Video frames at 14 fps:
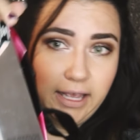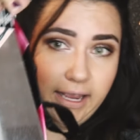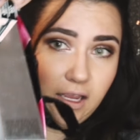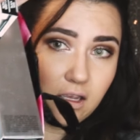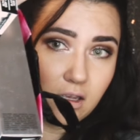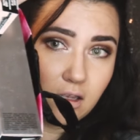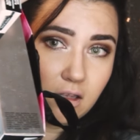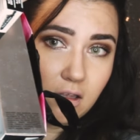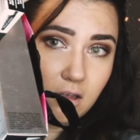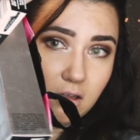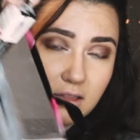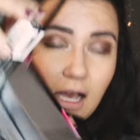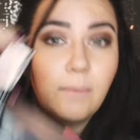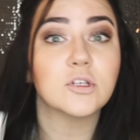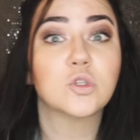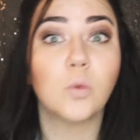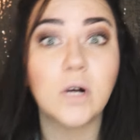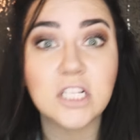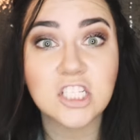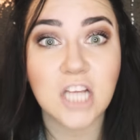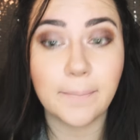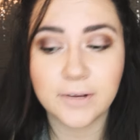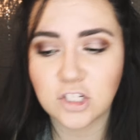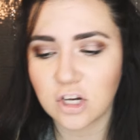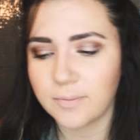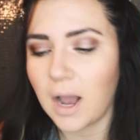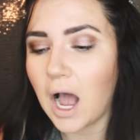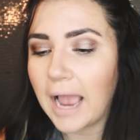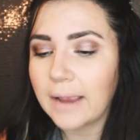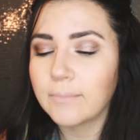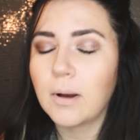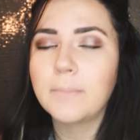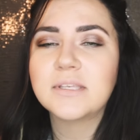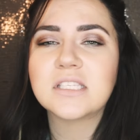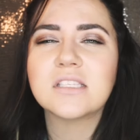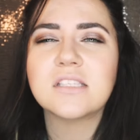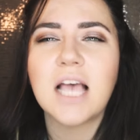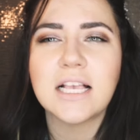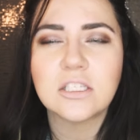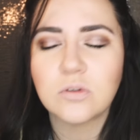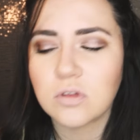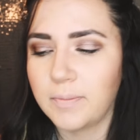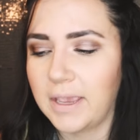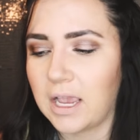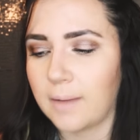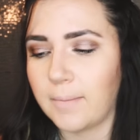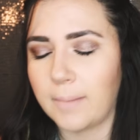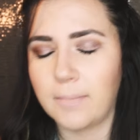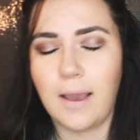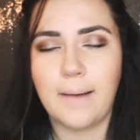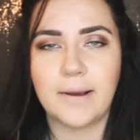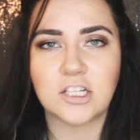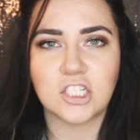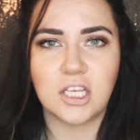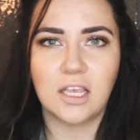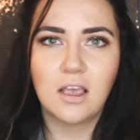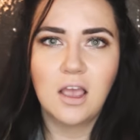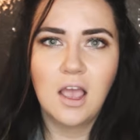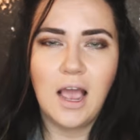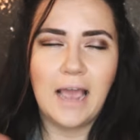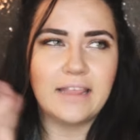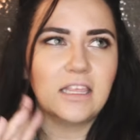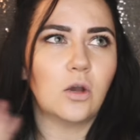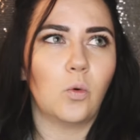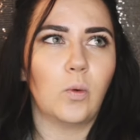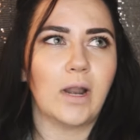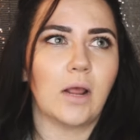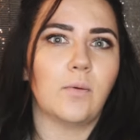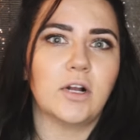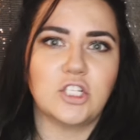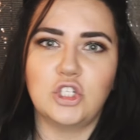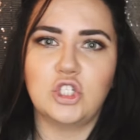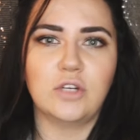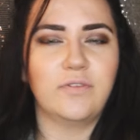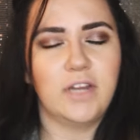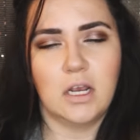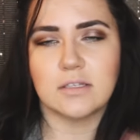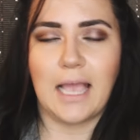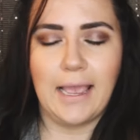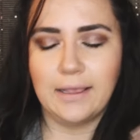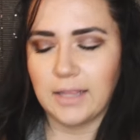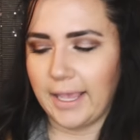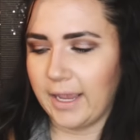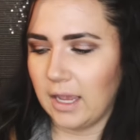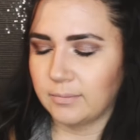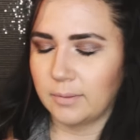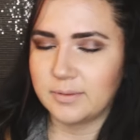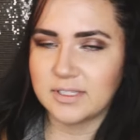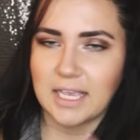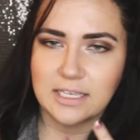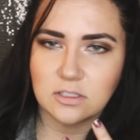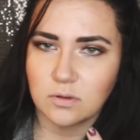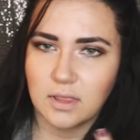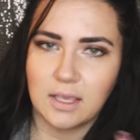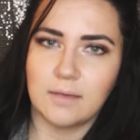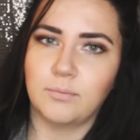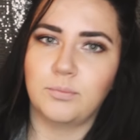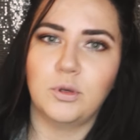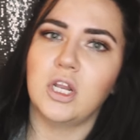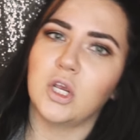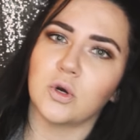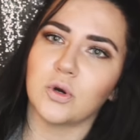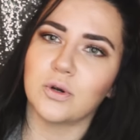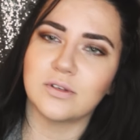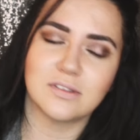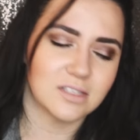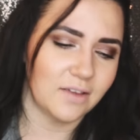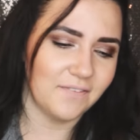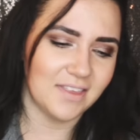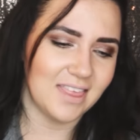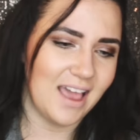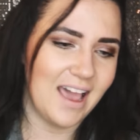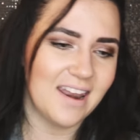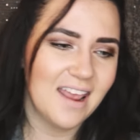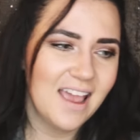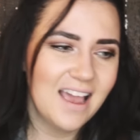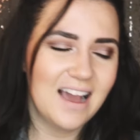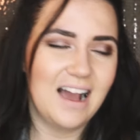Like, that was one shopping trip. I am obsessed with makeup. I think when I watch YouTube videos, I like am obsessed with like beauty gurus and stuff like that.